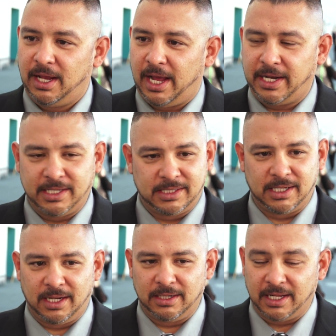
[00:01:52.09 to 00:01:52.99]
And it's
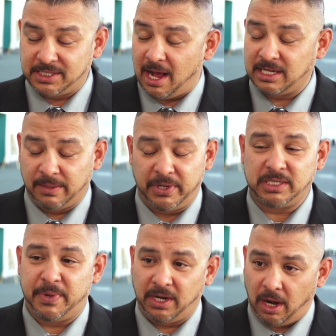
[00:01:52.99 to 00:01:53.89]
awesome, but it's
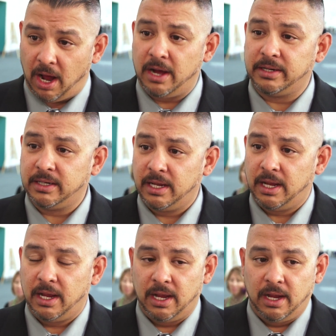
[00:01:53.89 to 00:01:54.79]
been a long,
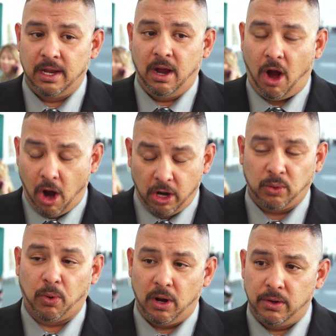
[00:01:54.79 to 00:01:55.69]
hard
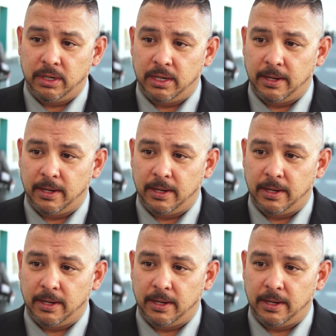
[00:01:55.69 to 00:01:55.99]
road.